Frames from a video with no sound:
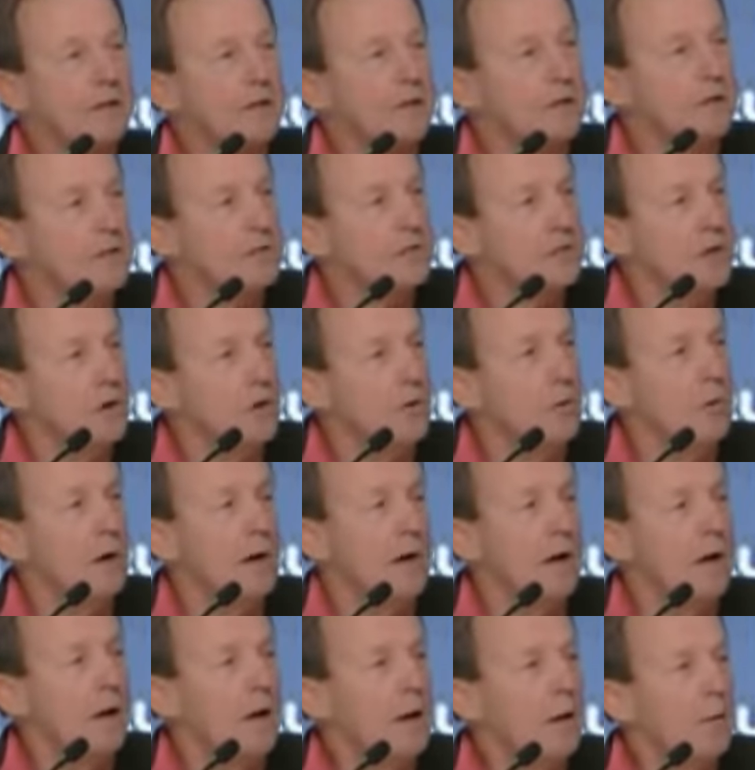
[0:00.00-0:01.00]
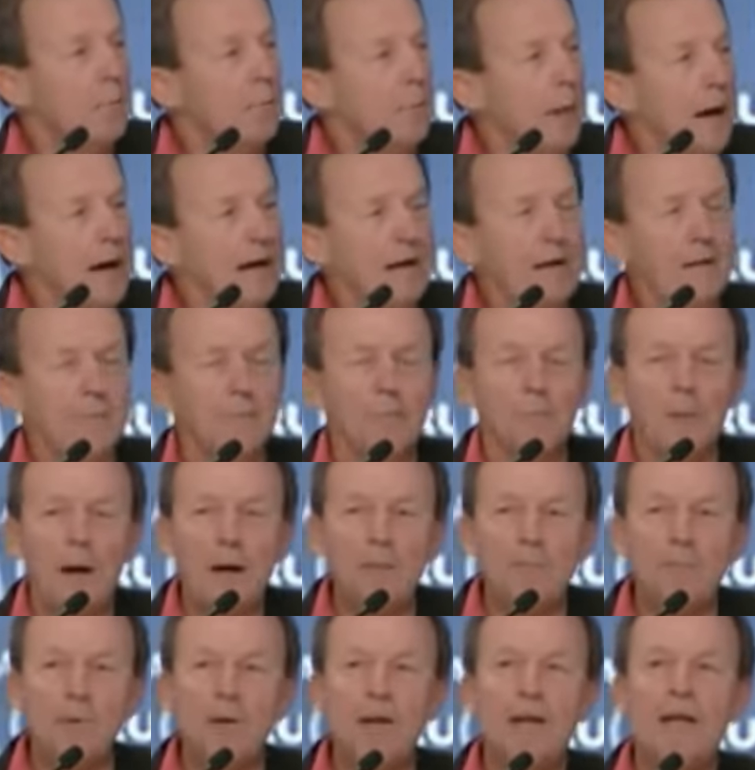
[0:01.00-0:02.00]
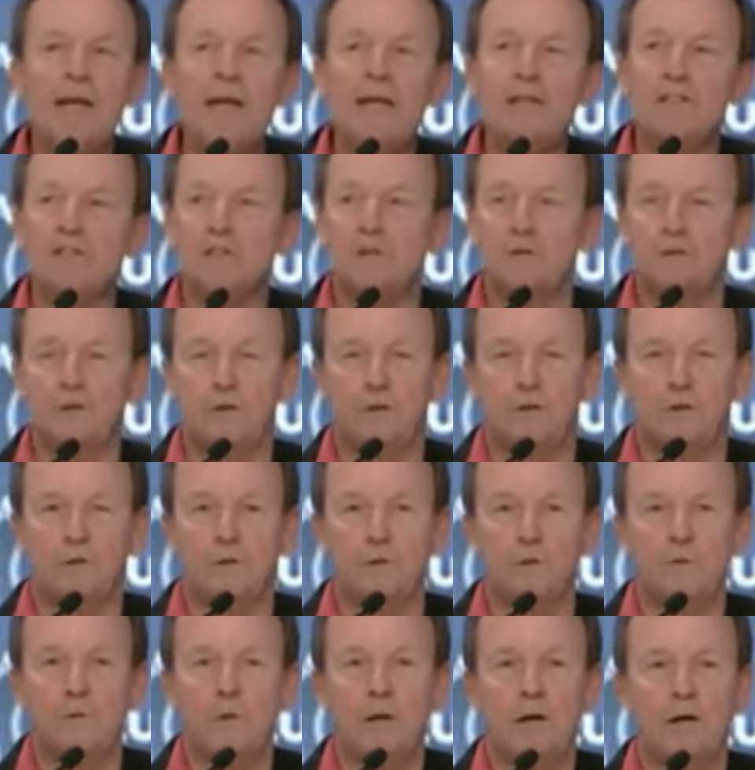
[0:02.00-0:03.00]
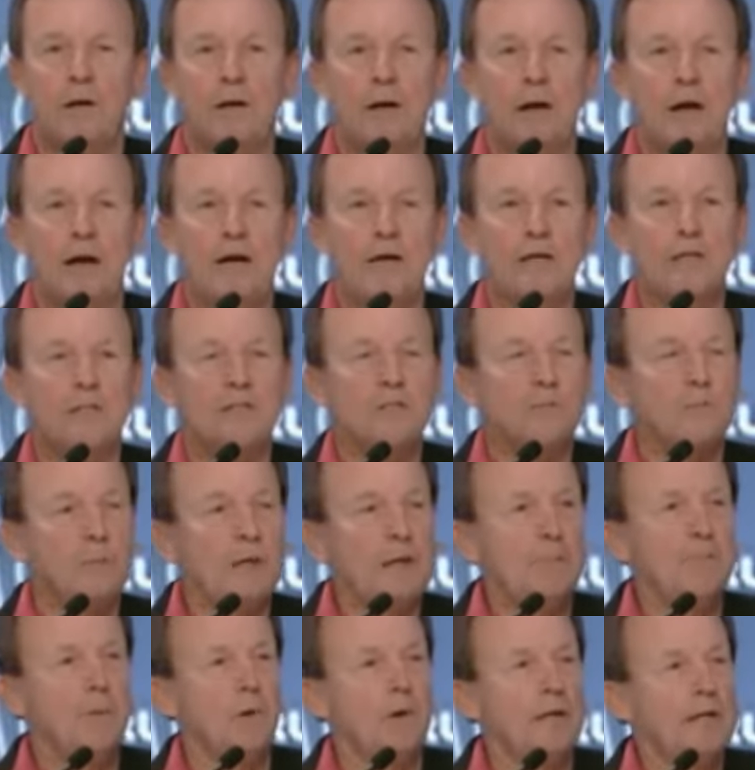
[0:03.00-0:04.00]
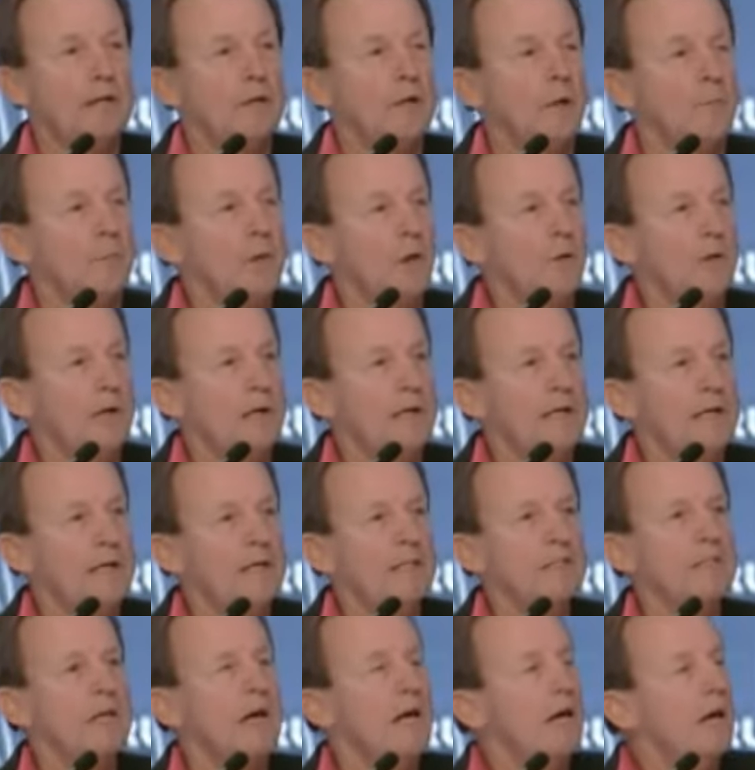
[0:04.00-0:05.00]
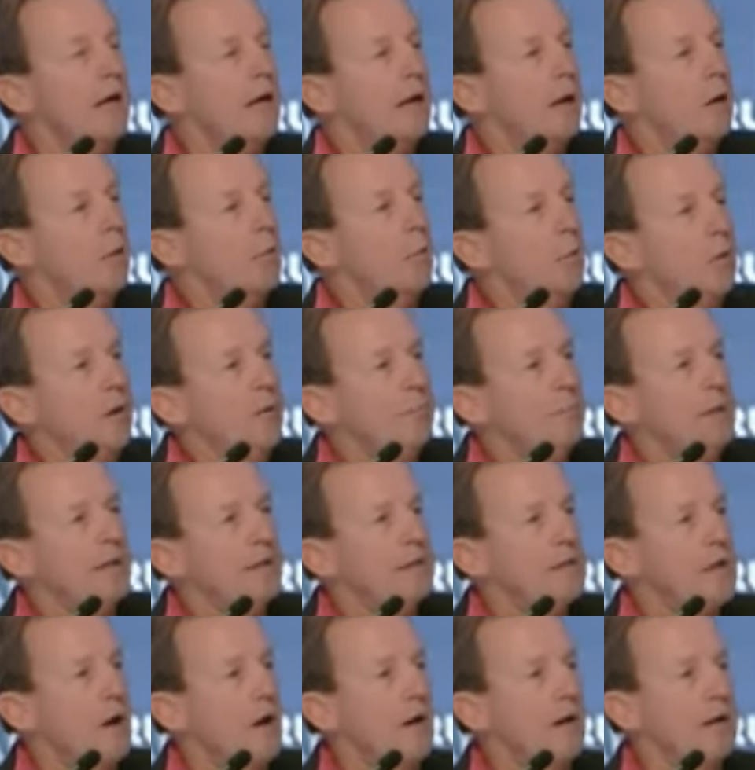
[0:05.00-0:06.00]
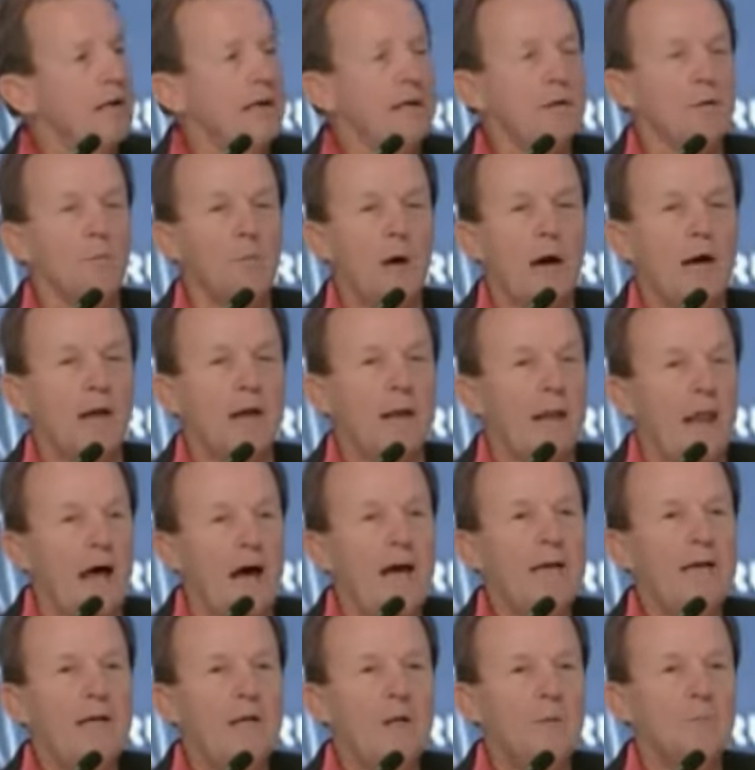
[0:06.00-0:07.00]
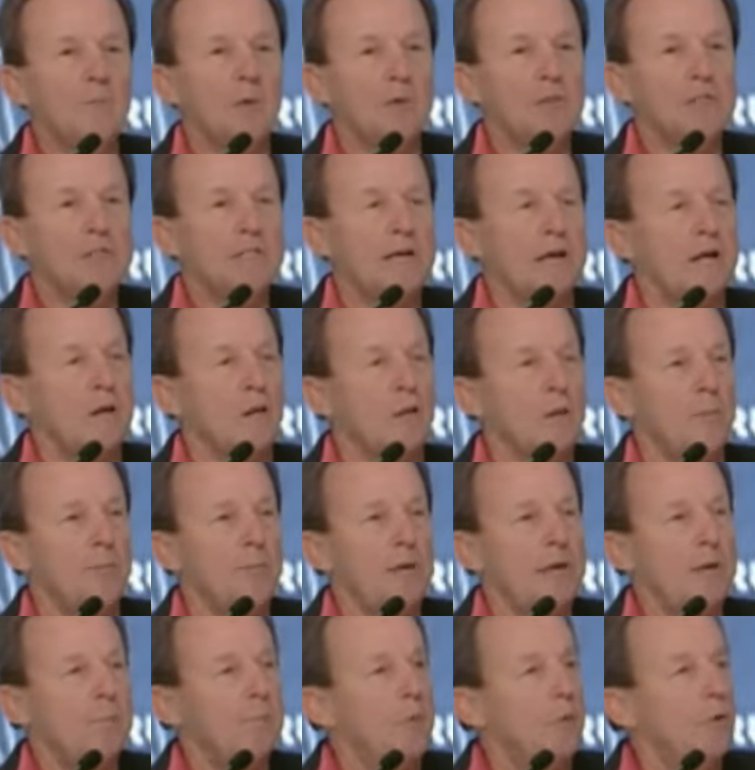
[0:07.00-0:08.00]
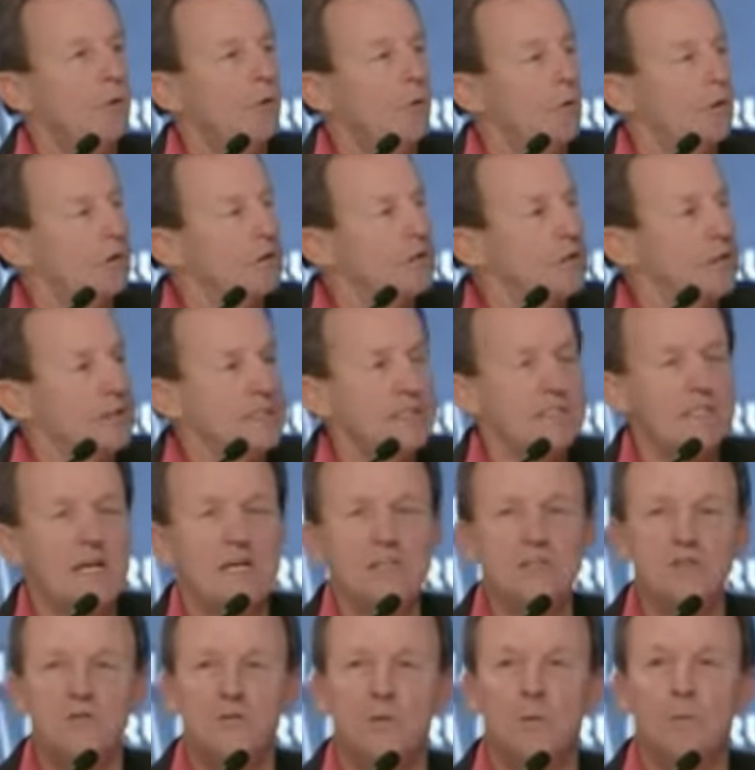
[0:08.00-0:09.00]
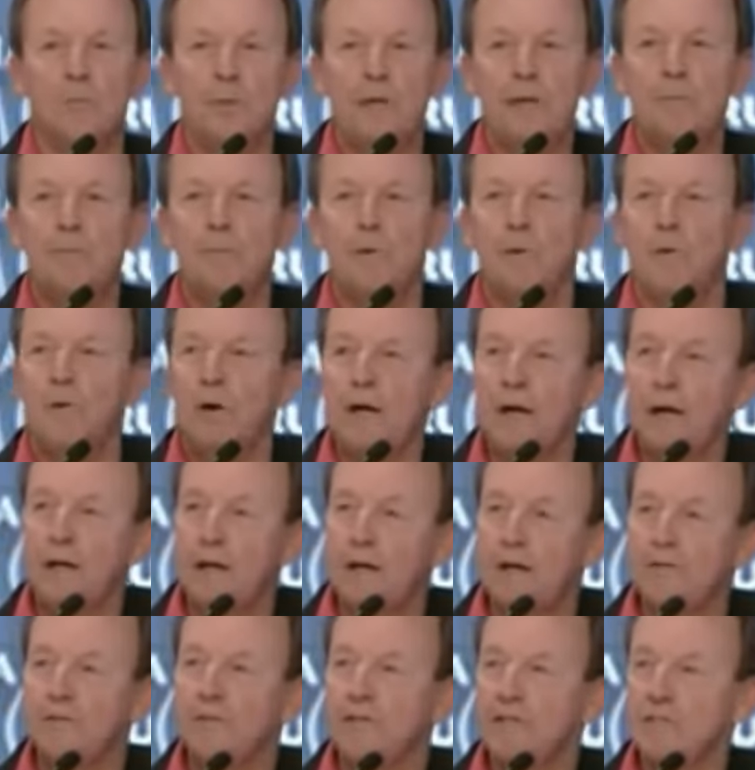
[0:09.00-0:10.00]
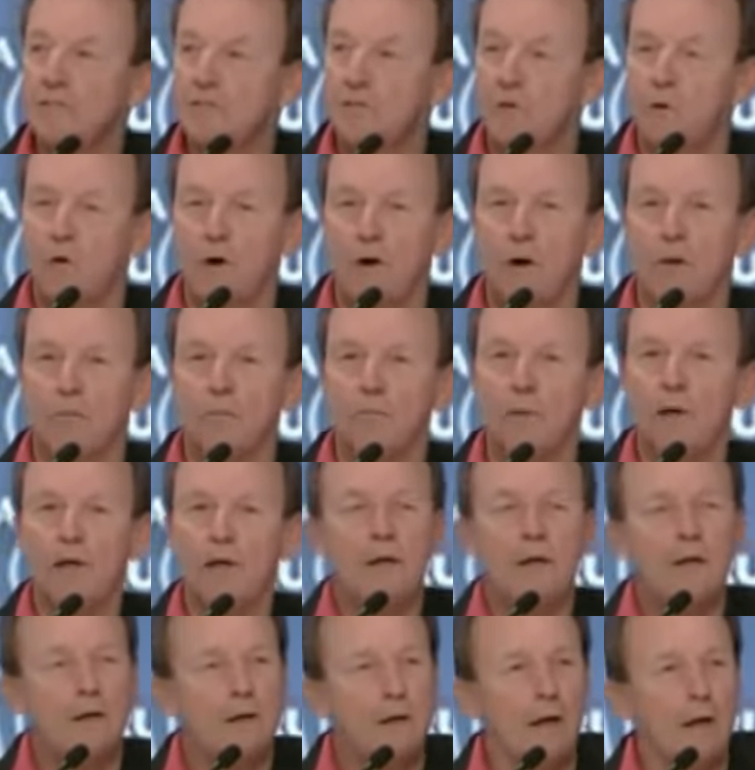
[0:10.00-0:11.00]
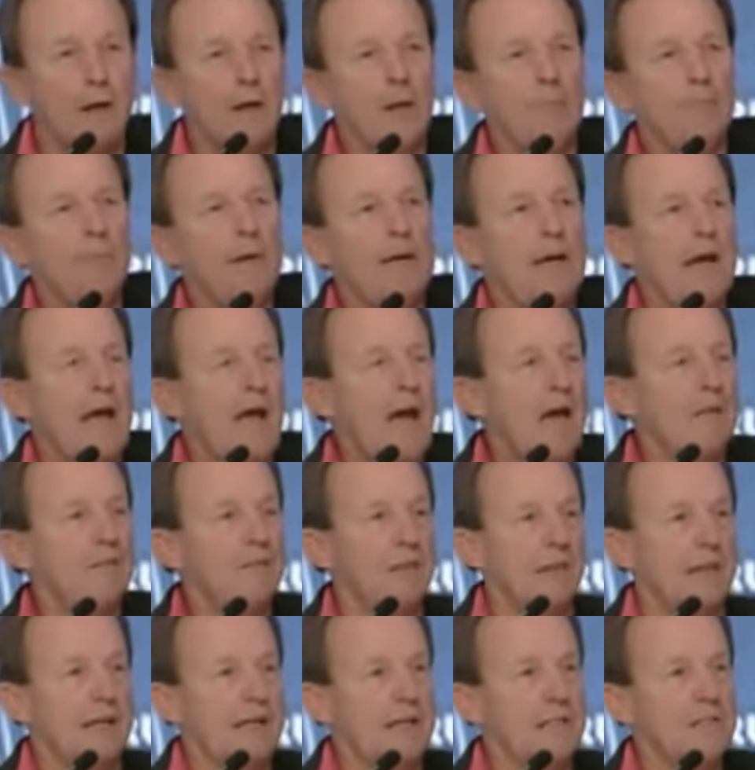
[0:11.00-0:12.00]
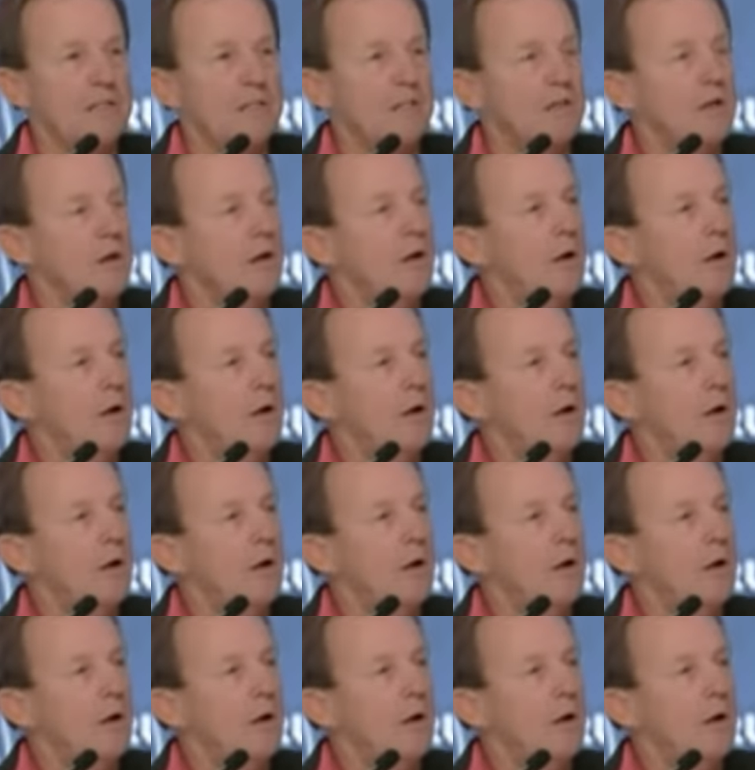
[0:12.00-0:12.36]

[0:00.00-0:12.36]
So my plea to you as people in communities, we've been talking about 90% of the people who are successful people at this forum, Olympic athletes.